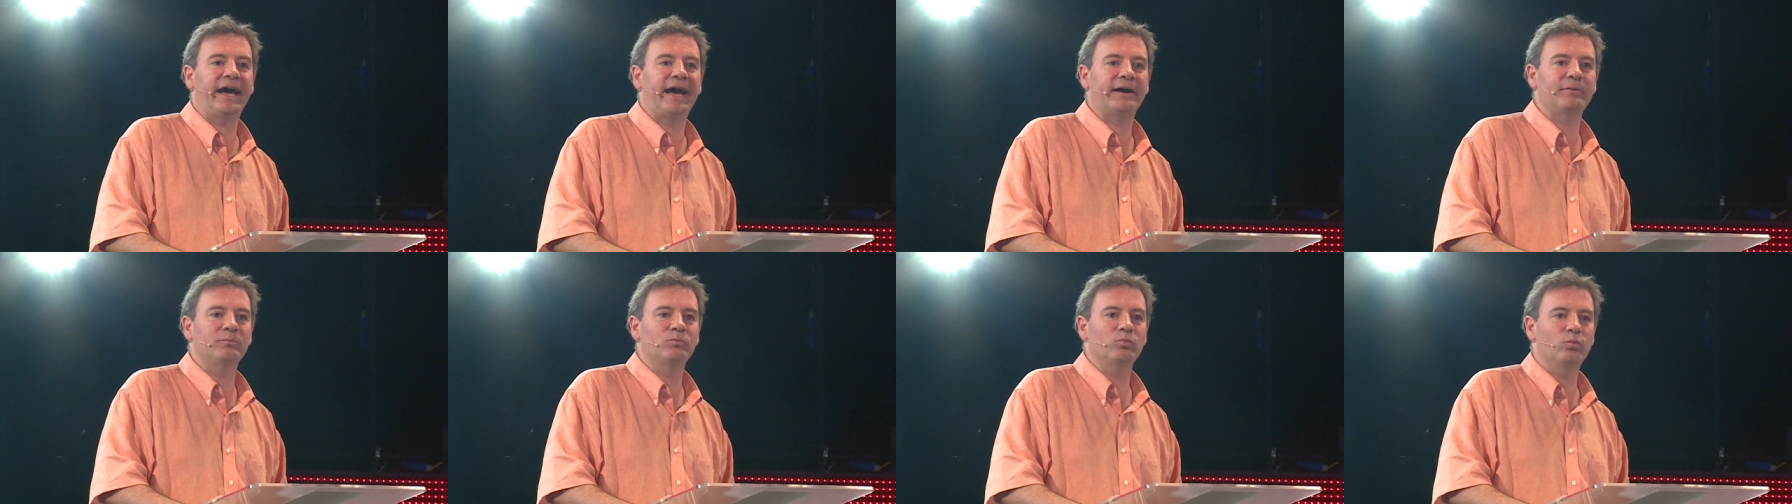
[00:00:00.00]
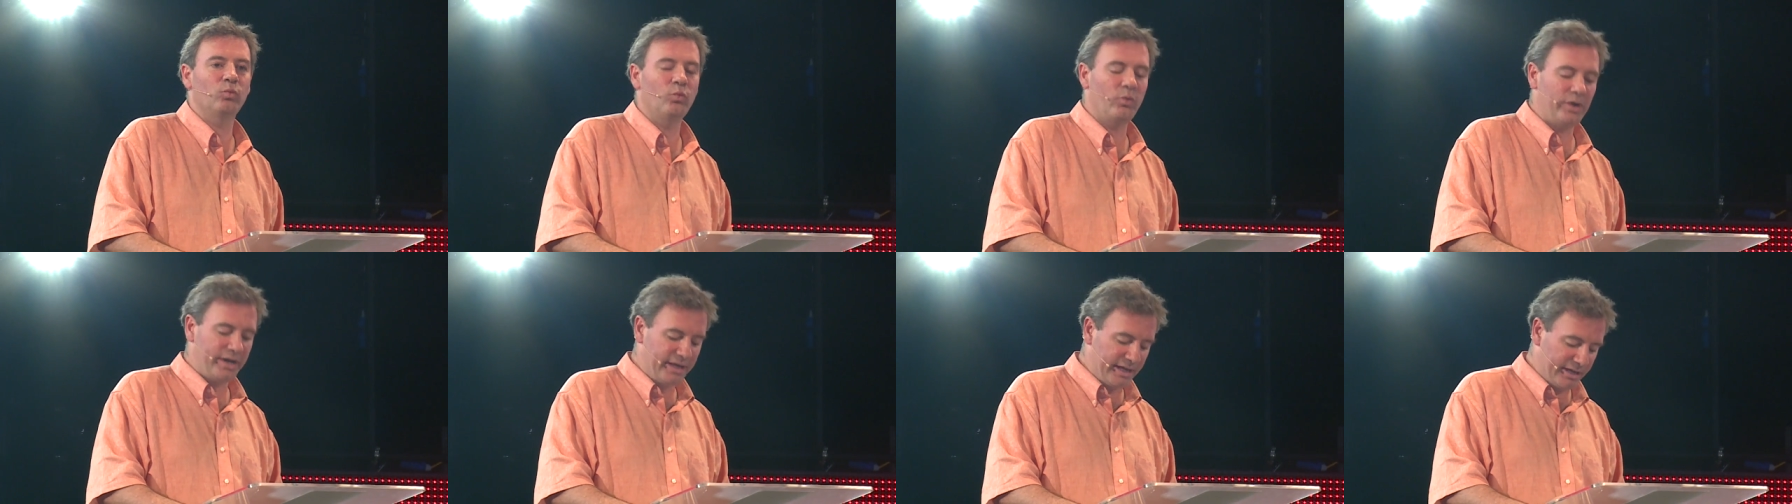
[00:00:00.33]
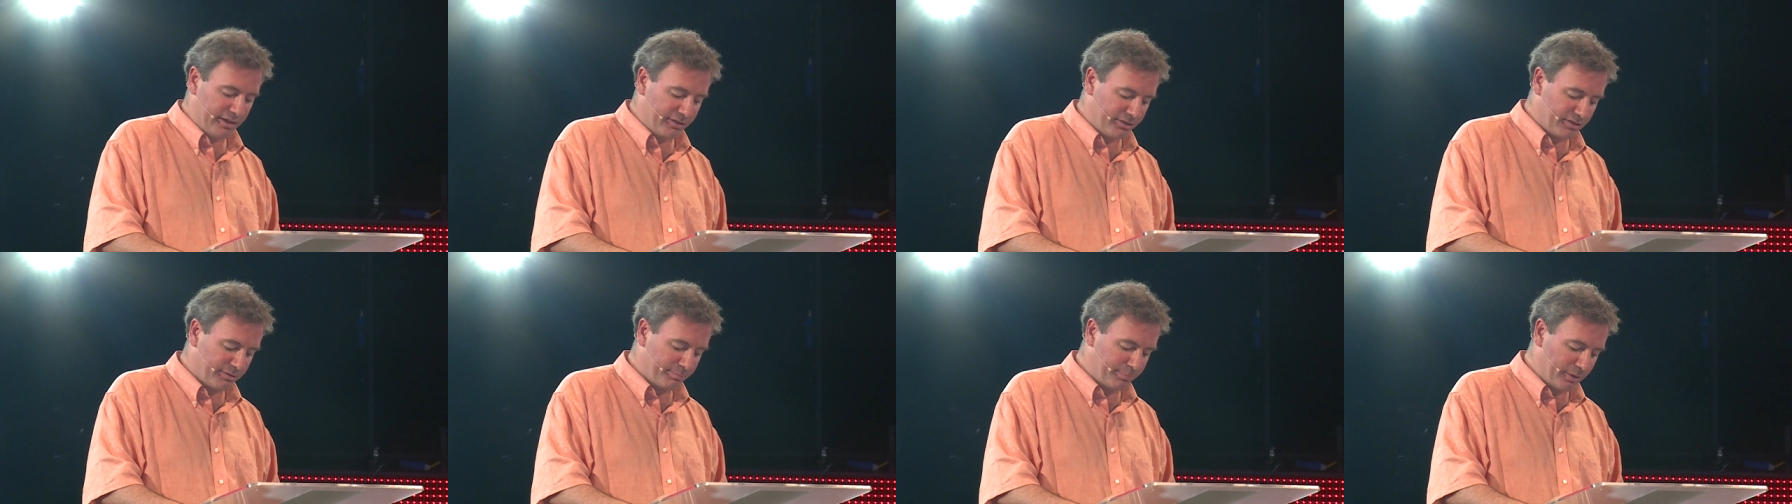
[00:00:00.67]
am
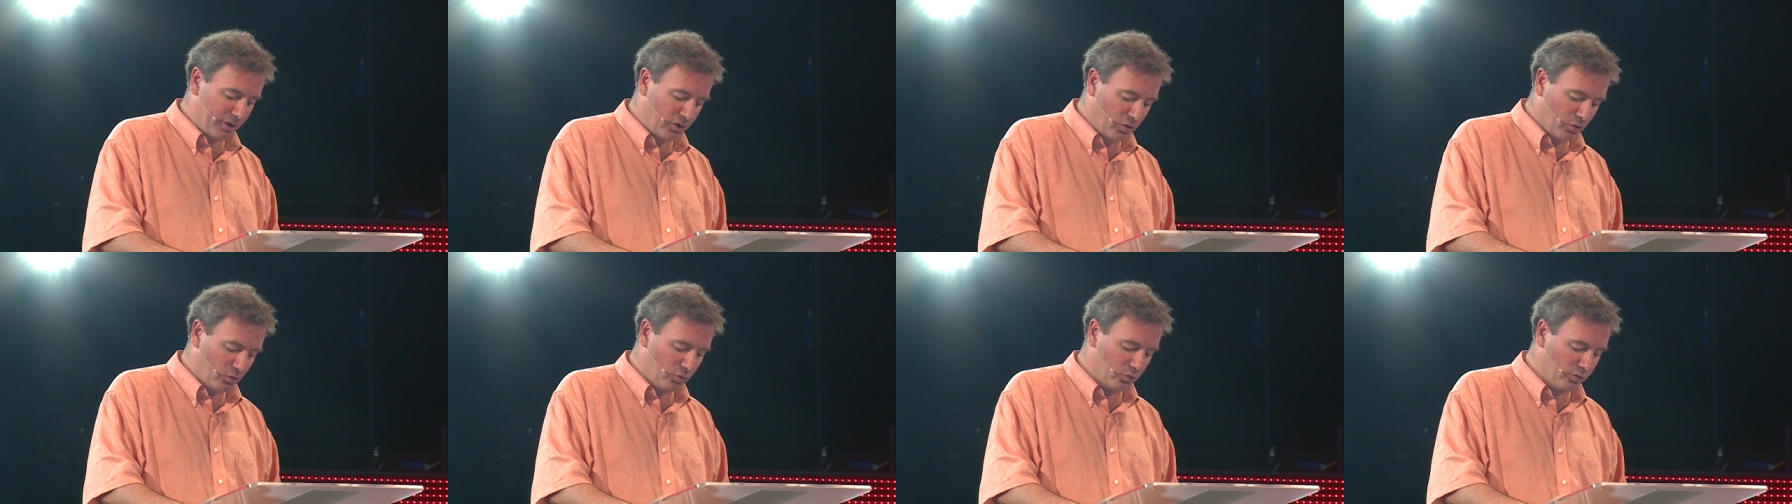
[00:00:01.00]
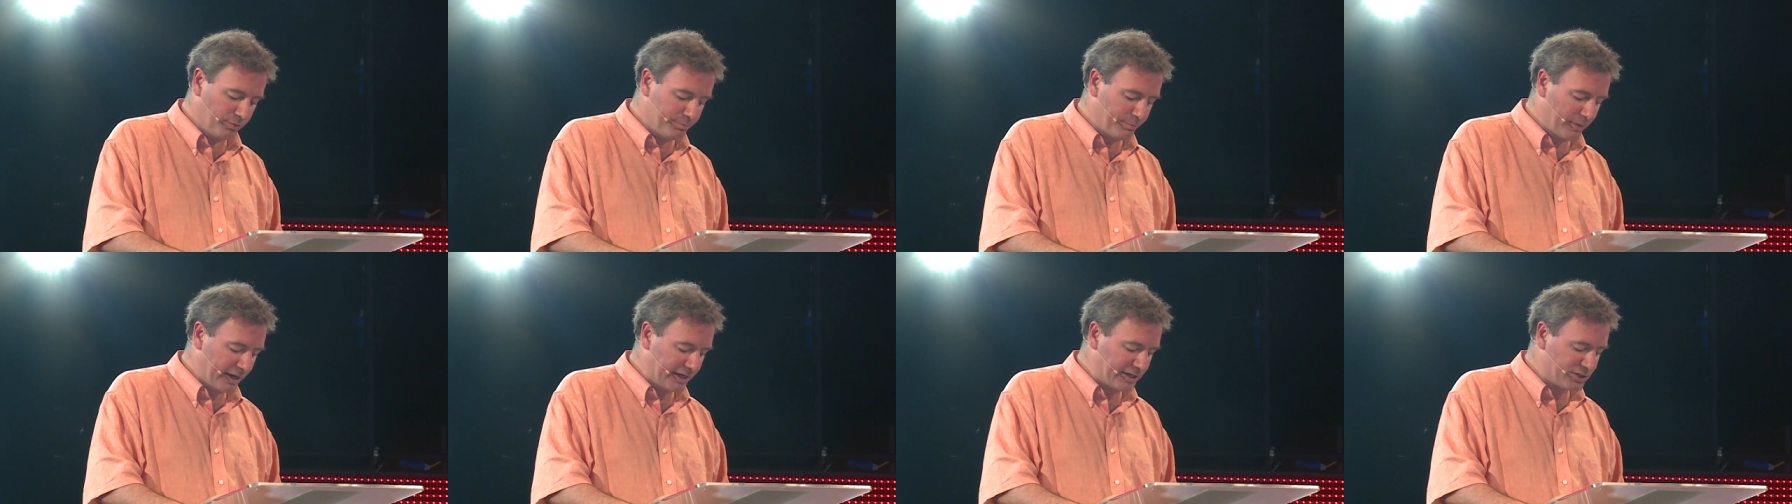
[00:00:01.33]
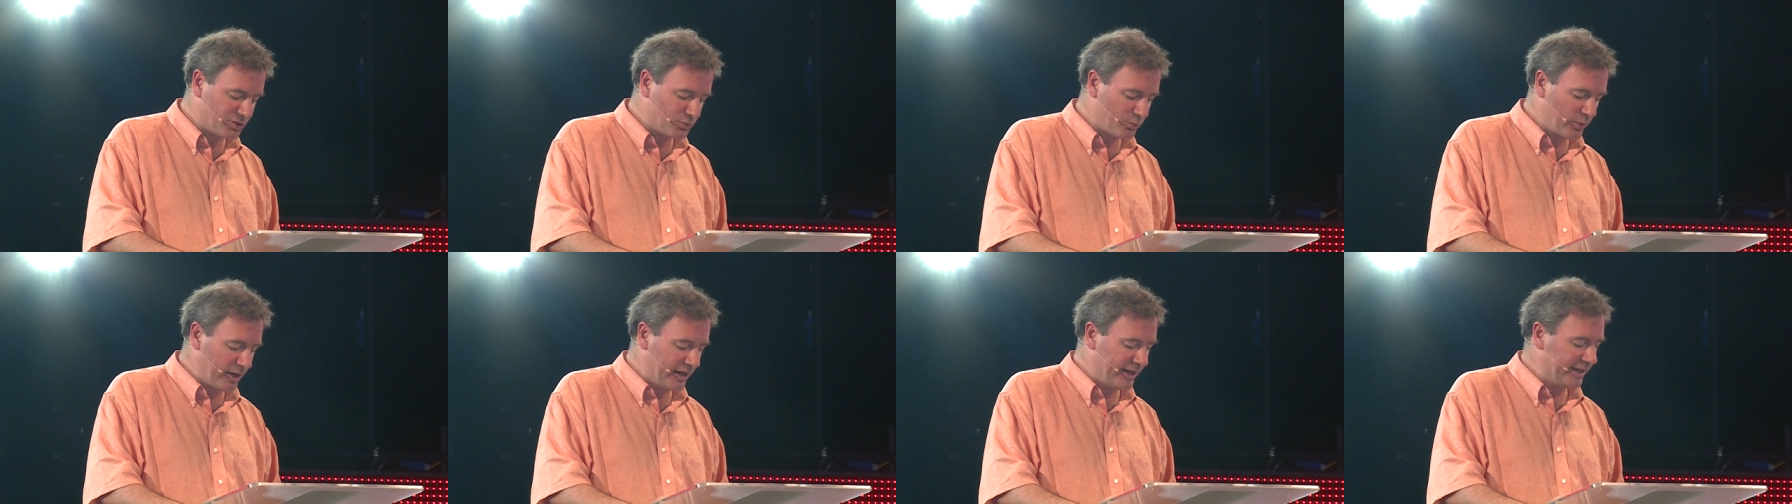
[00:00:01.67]
with. Behold, my
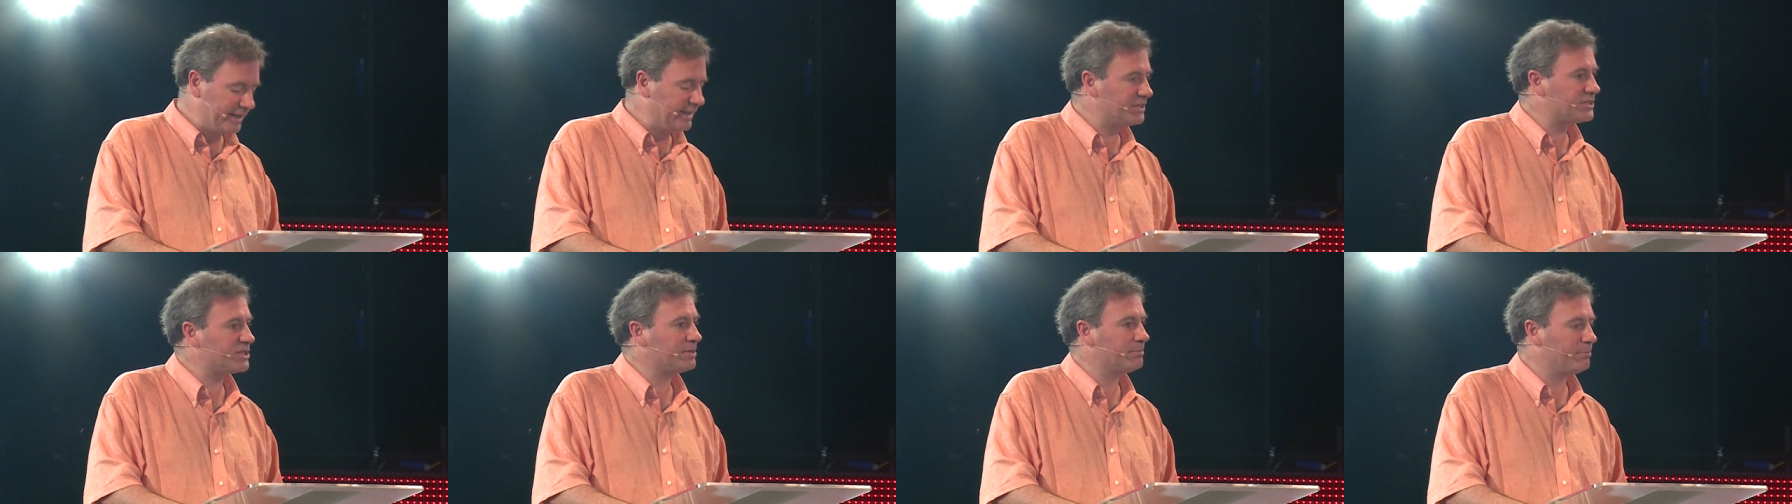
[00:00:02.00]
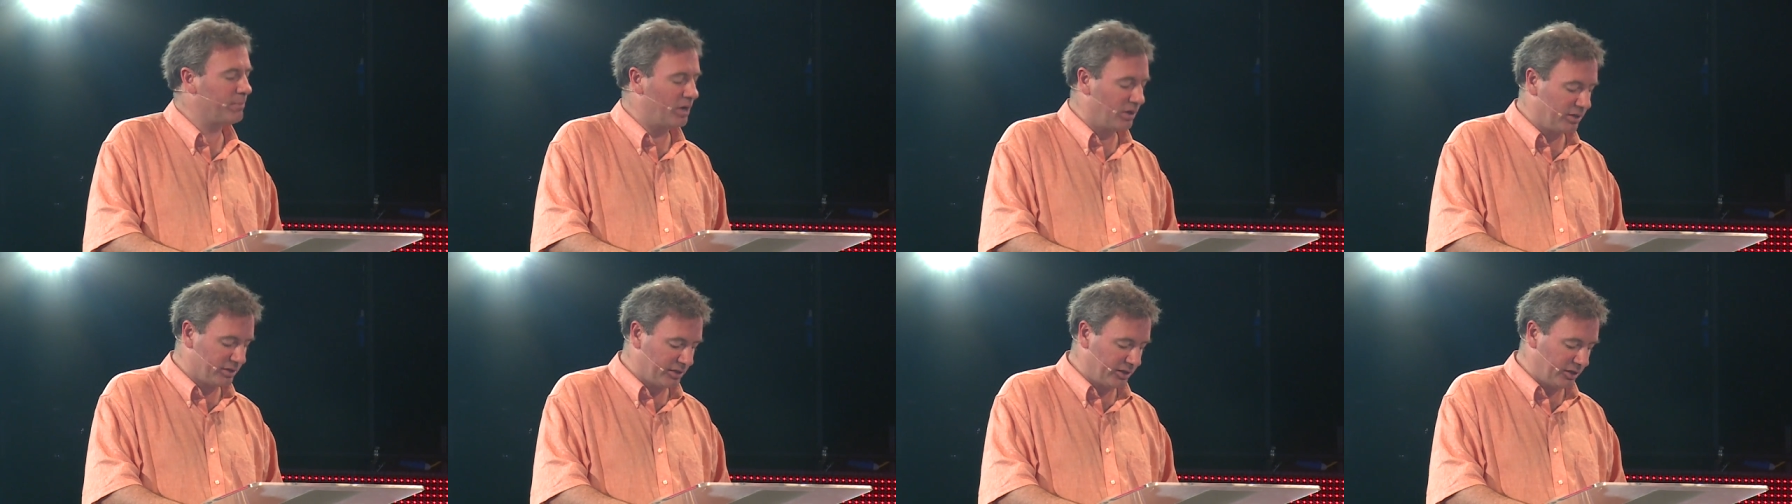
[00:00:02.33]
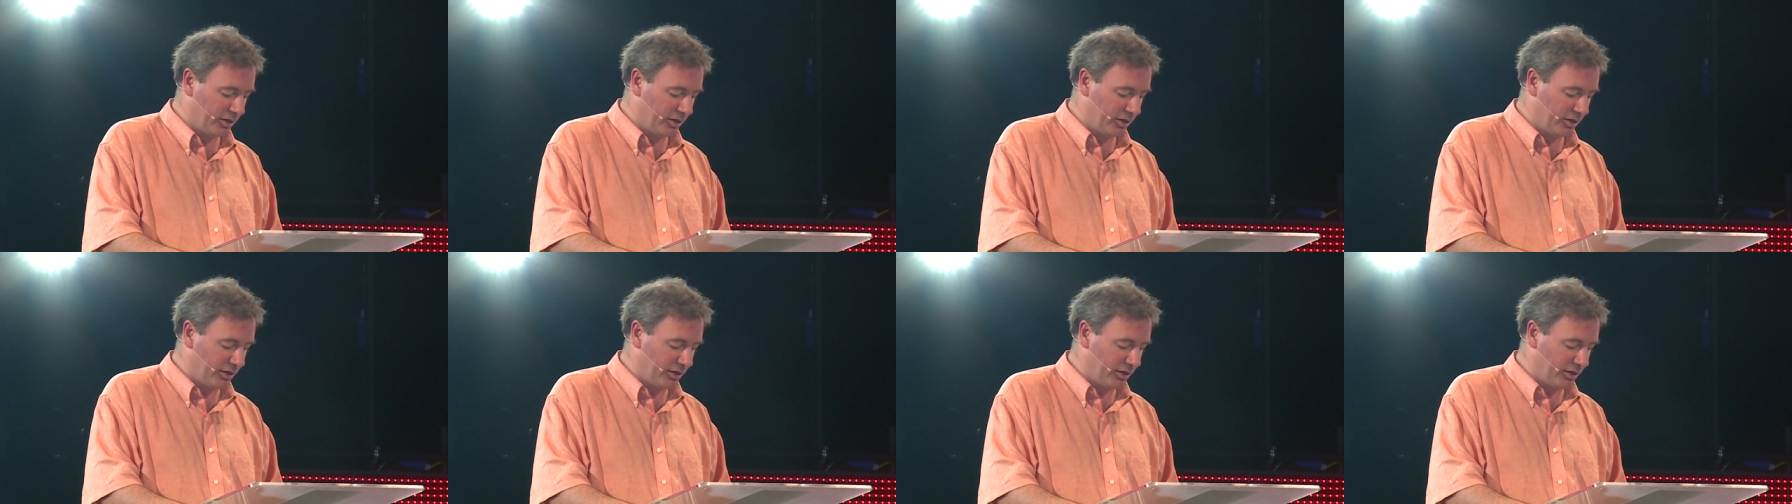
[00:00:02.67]
dwelling is among